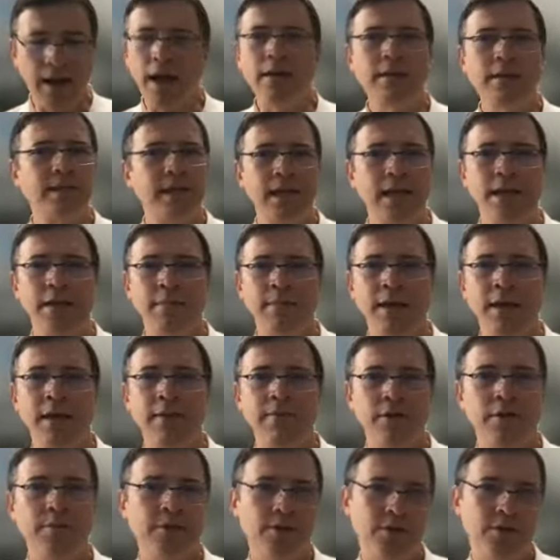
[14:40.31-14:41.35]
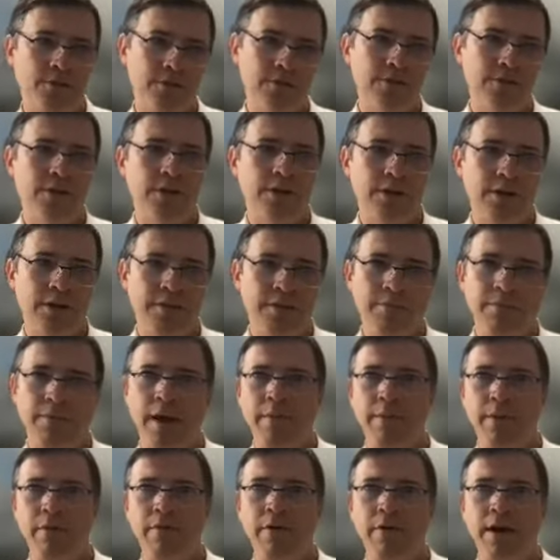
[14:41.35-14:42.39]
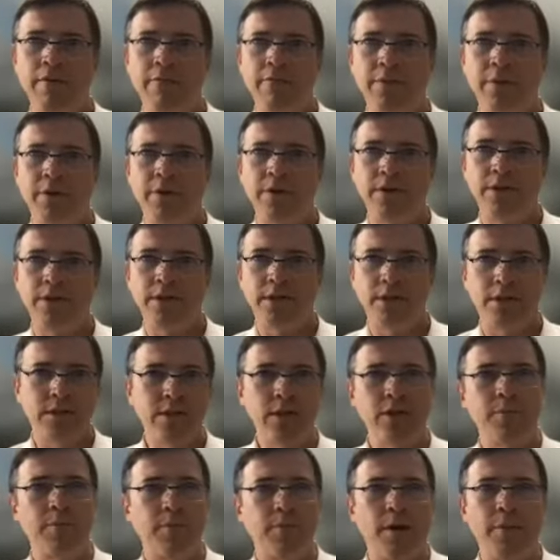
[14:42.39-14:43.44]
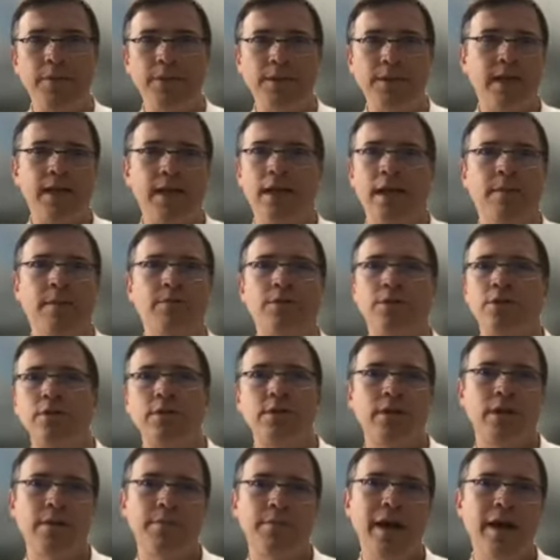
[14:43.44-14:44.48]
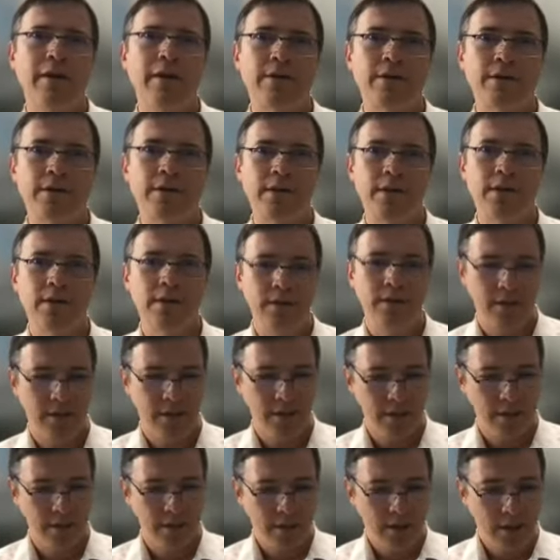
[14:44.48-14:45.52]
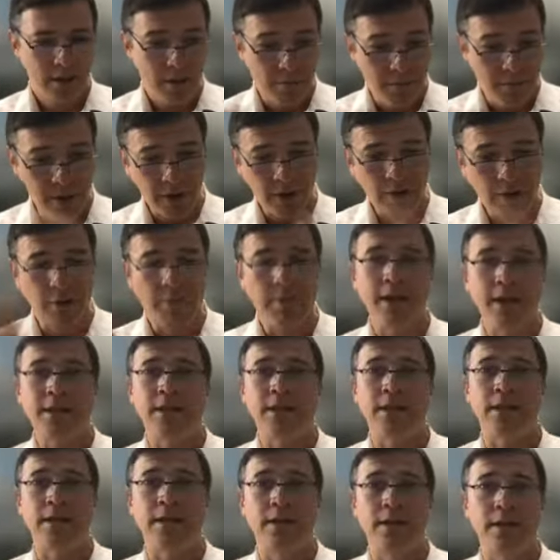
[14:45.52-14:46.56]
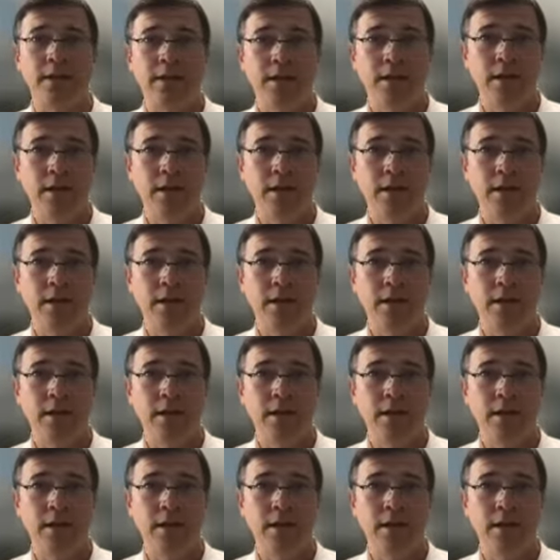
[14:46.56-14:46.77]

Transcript: I'll take the money for it, but you also got to pay my wife because it's her property and I'm just using the Paris. Mikrobatel.